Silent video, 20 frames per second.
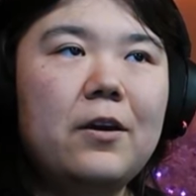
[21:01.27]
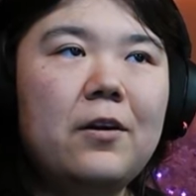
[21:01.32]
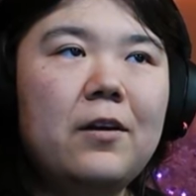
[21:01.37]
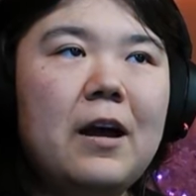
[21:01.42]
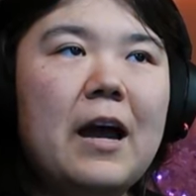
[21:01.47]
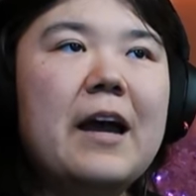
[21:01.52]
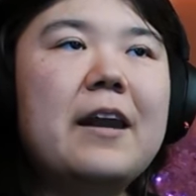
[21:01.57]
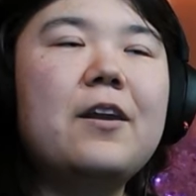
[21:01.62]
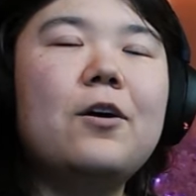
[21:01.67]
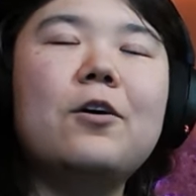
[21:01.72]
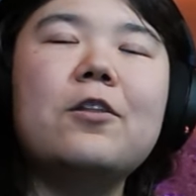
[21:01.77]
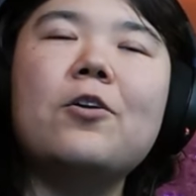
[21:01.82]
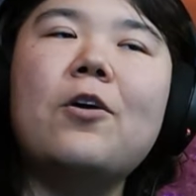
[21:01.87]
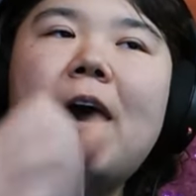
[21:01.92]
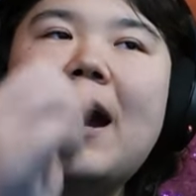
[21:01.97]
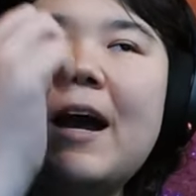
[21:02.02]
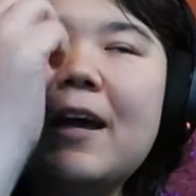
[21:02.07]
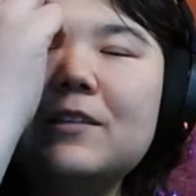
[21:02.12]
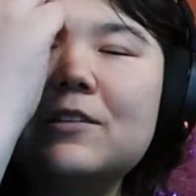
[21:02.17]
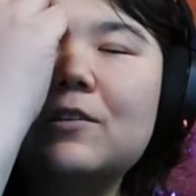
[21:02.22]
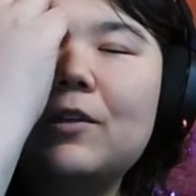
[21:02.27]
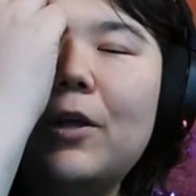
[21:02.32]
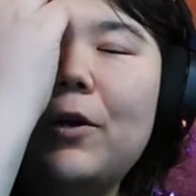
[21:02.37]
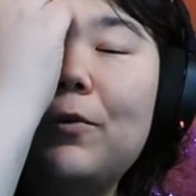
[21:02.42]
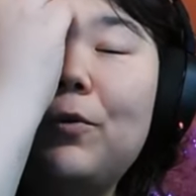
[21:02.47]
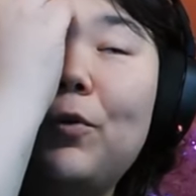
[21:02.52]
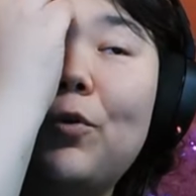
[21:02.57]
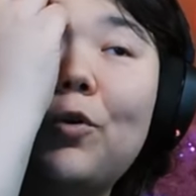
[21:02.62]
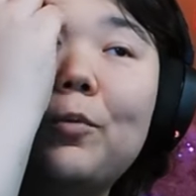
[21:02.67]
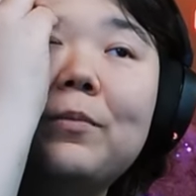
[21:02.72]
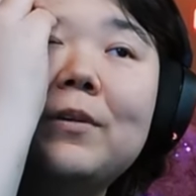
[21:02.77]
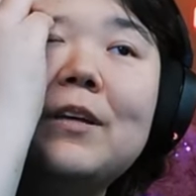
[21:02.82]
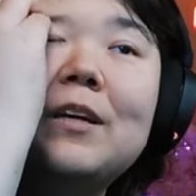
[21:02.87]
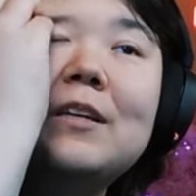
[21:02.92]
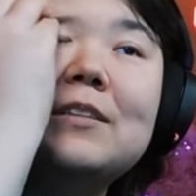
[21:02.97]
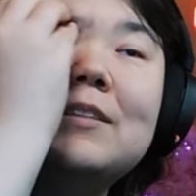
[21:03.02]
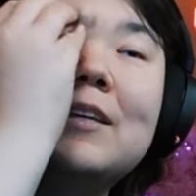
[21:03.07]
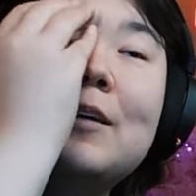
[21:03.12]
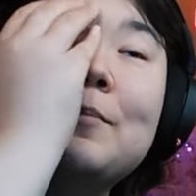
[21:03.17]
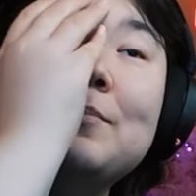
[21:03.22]
I know their eyes glow normally
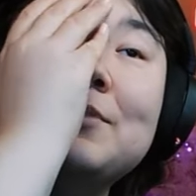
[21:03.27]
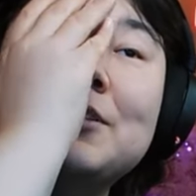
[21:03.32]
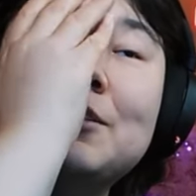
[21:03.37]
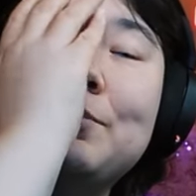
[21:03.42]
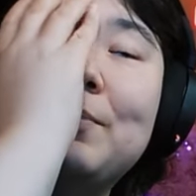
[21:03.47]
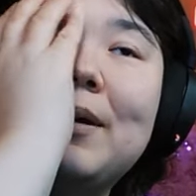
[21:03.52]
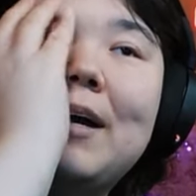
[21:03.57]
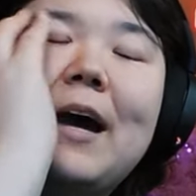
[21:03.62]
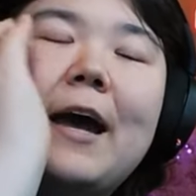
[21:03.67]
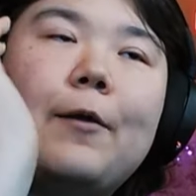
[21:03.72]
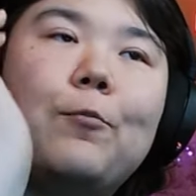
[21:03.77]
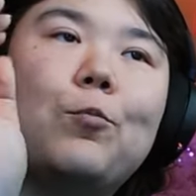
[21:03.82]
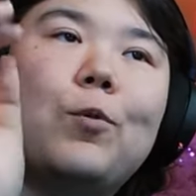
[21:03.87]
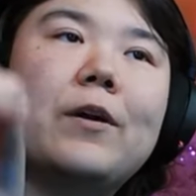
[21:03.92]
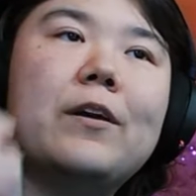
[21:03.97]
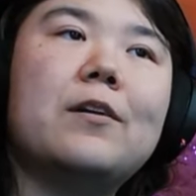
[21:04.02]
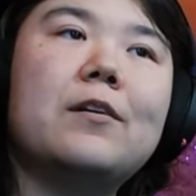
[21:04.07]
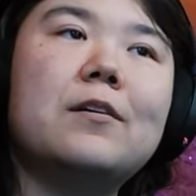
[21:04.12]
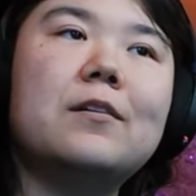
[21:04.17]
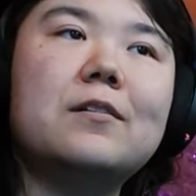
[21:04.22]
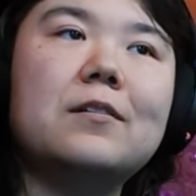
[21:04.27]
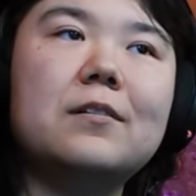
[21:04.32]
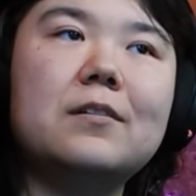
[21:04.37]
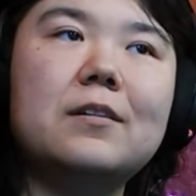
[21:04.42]
as imps, but I wonder...